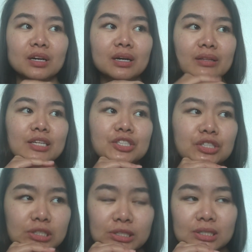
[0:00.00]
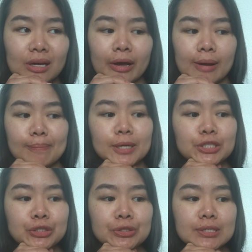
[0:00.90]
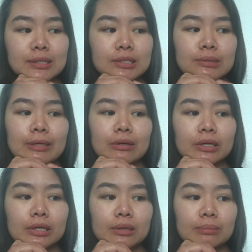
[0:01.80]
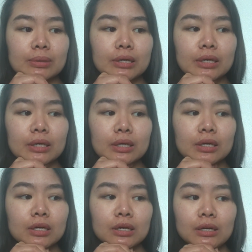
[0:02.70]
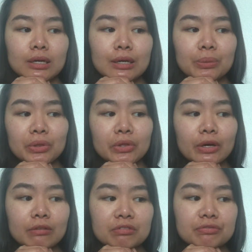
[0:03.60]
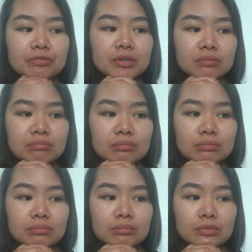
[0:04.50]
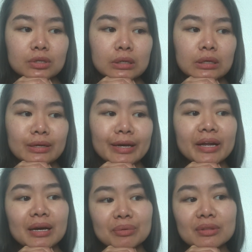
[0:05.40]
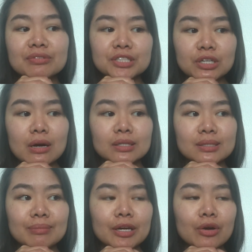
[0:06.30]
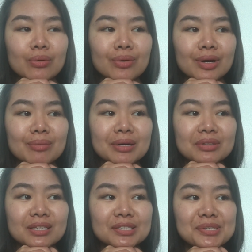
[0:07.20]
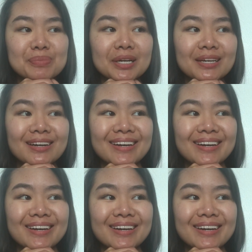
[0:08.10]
And that's just my 2 cents about it. But I would love to talk to my cohort about this, but